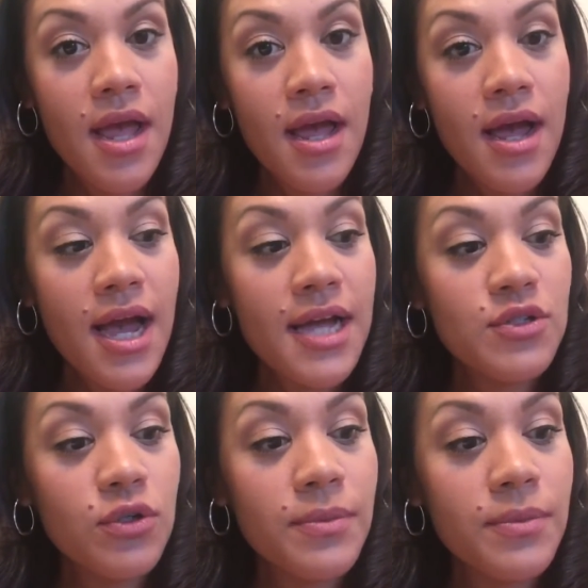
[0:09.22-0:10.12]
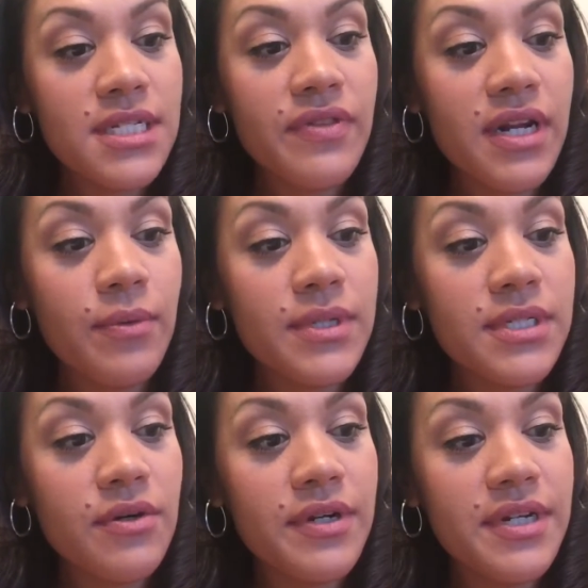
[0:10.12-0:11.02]
I told myself that I wasn't
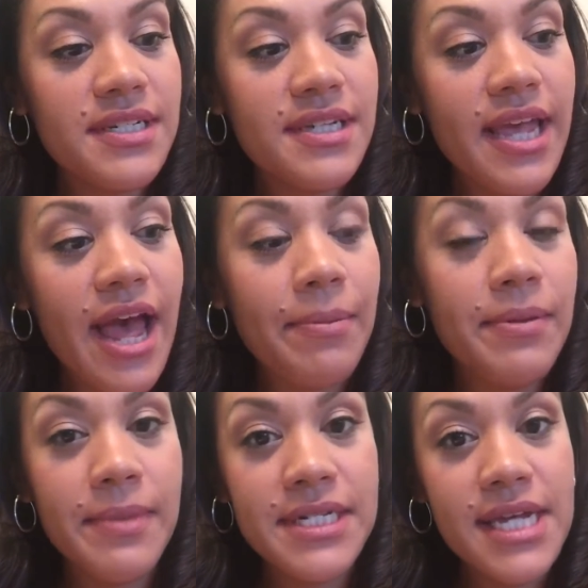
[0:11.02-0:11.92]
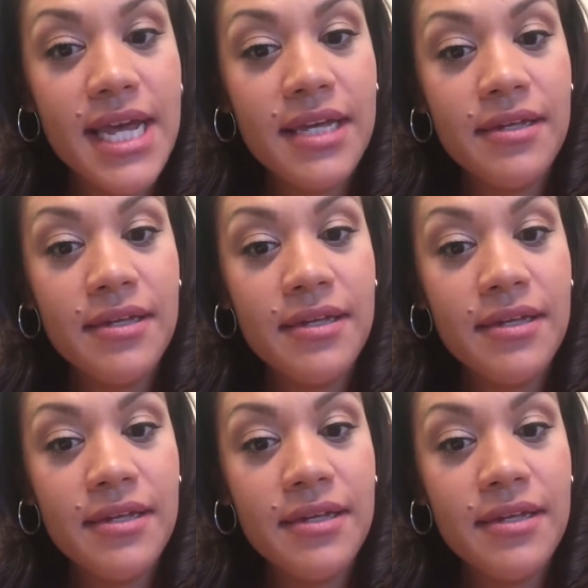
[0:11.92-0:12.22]
going to say Happy Monday